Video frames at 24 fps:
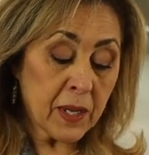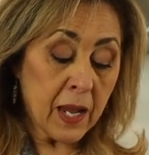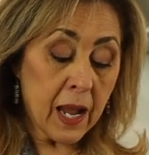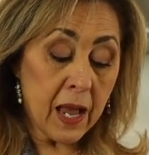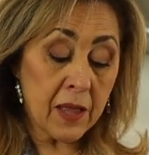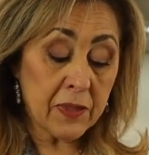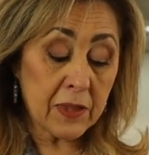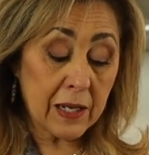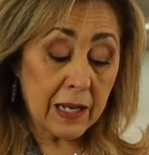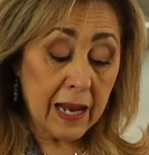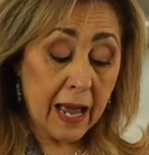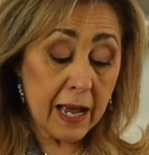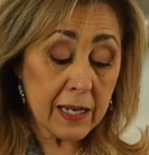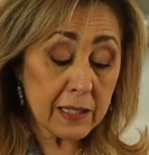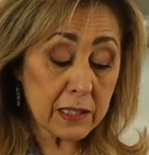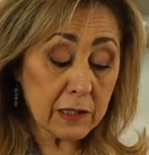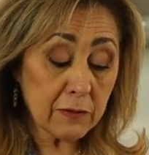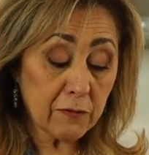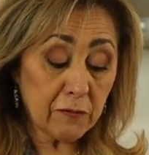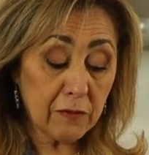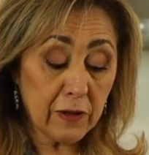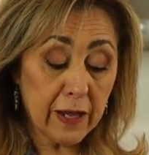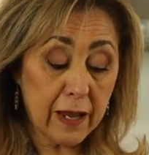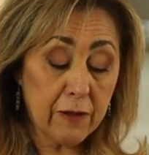And the
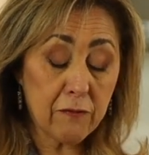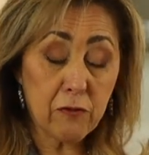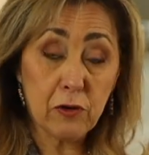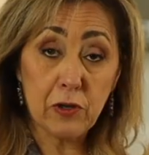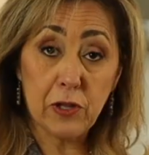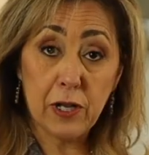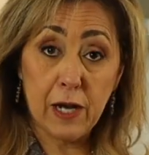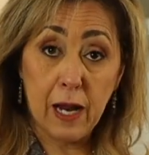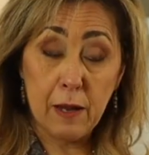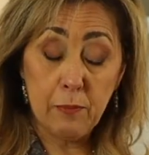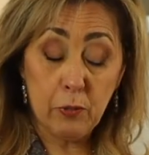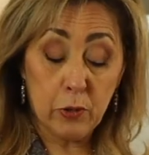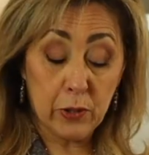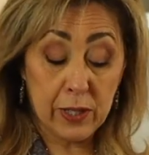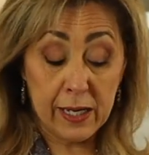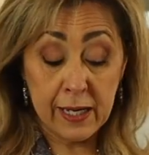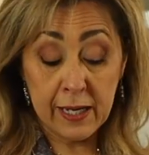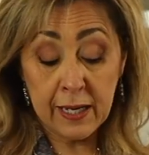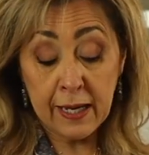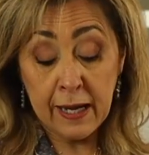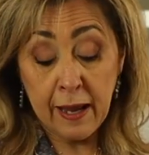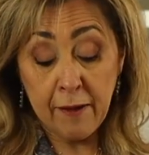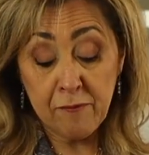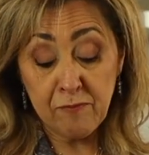last flavor that I put
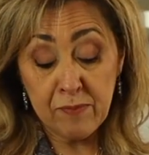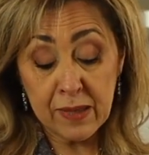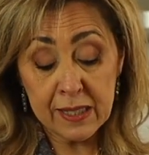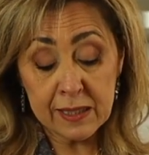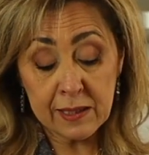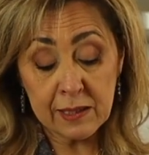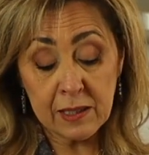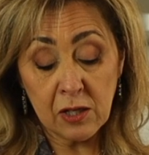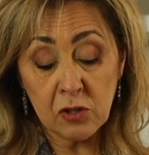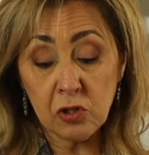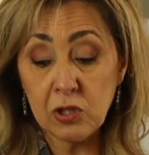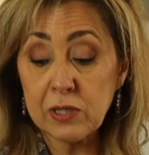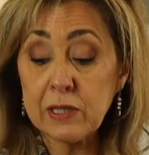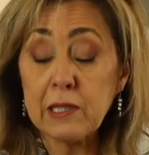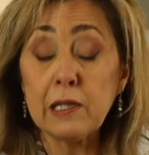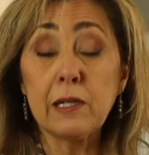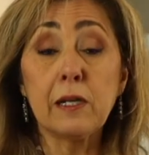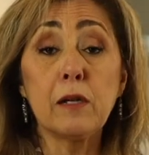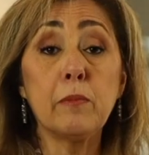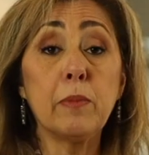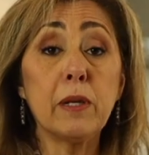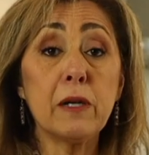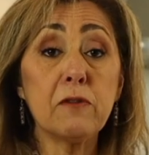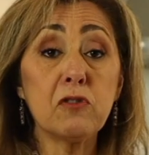in, and I've mixed in just a
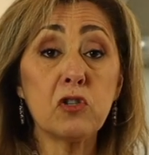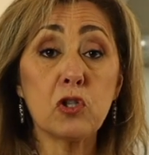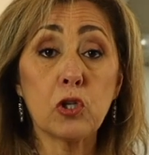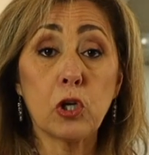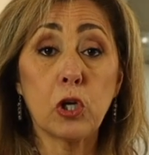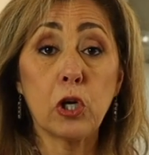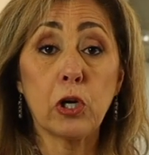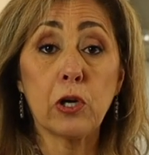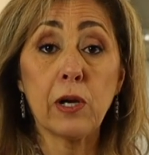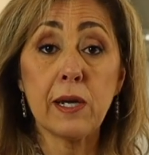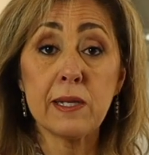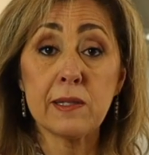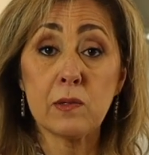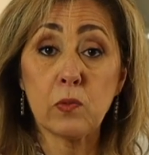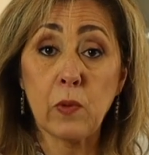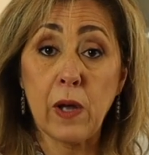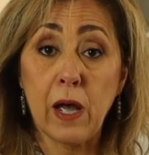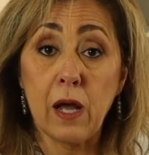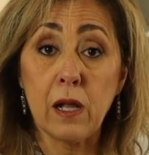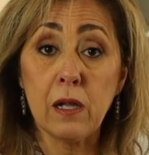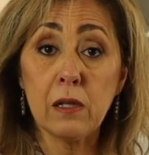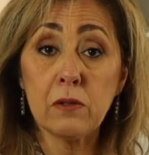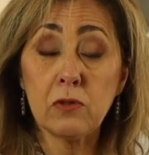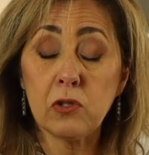little bit of sugar as
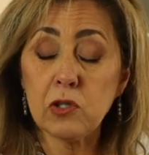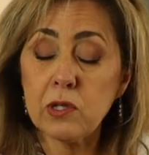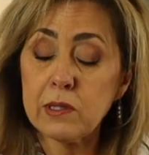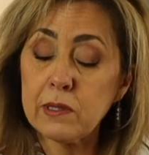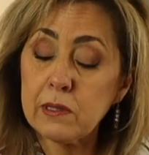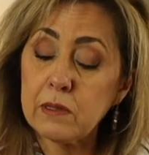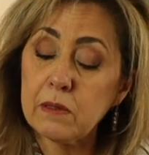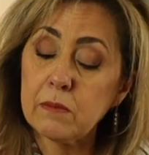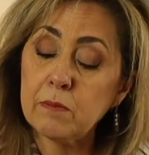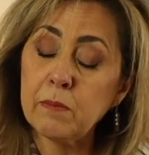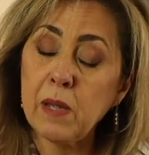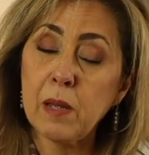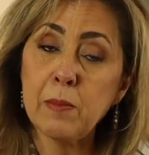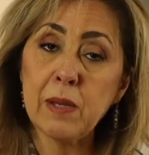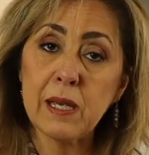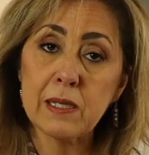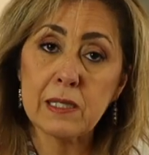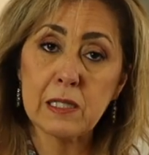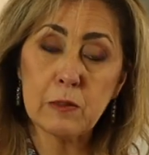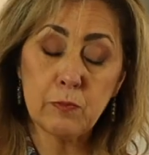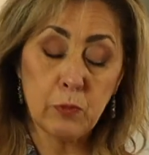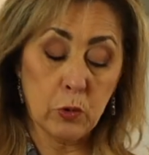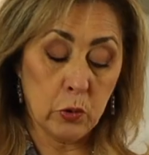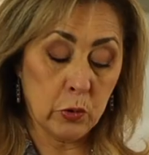well, just maybe a
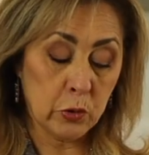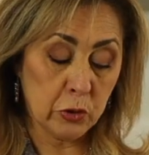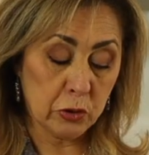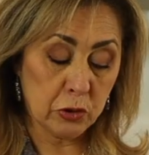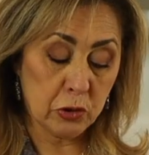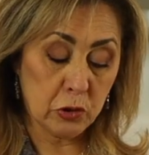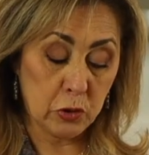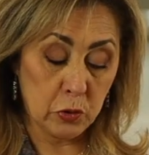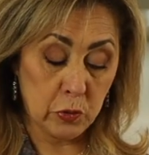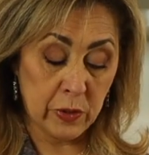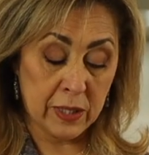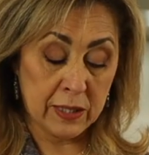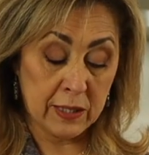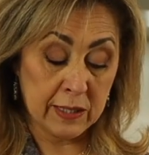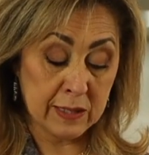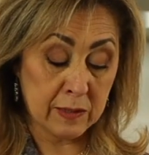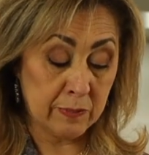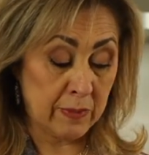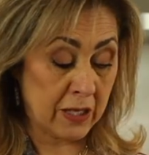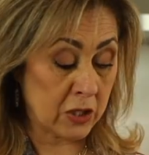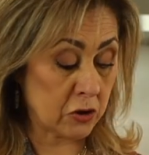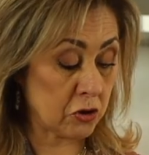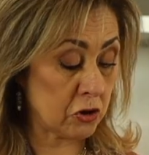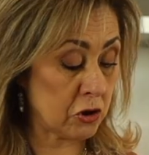spoon or two in
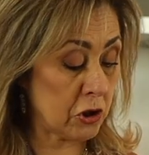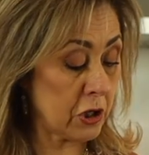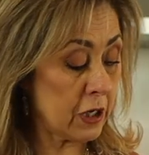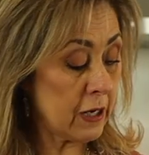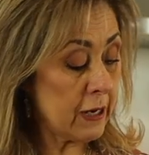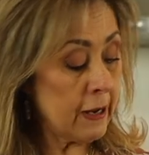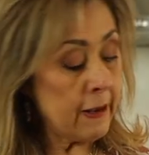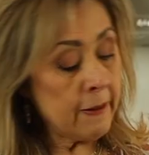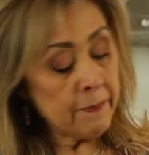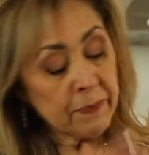this mixture.